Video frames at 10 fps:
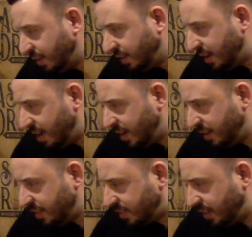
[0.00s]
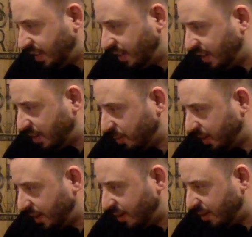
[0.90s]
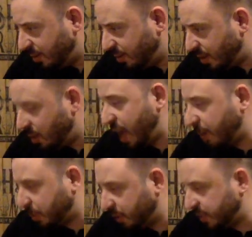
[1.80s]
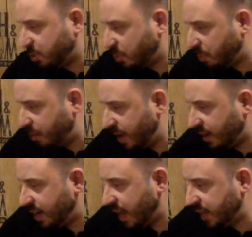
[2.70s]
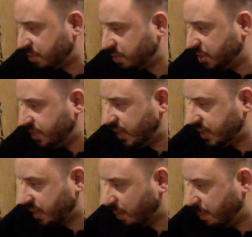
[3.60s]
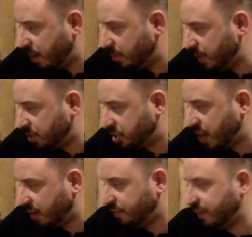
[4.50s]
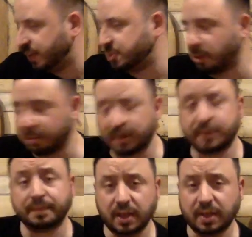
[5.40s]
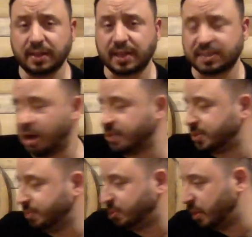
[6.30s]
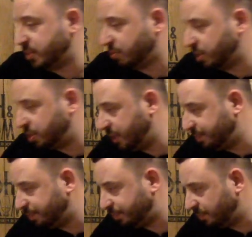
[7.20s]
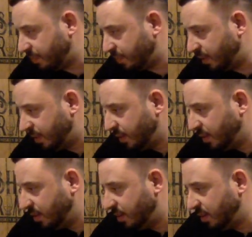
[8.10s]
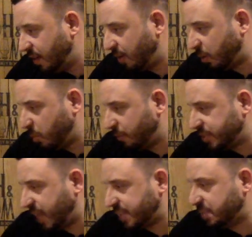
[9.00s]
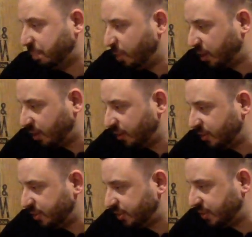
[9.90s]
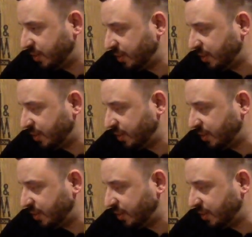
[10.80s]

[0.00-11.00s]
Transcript: Uh, let's see, here we go. Oh, Knob Creek store pick, nice. Richie Z's got the Bellmead Sherry Finish Bourbon. That's an awesome choice, Richie. Eric Whitford's got some Bookers.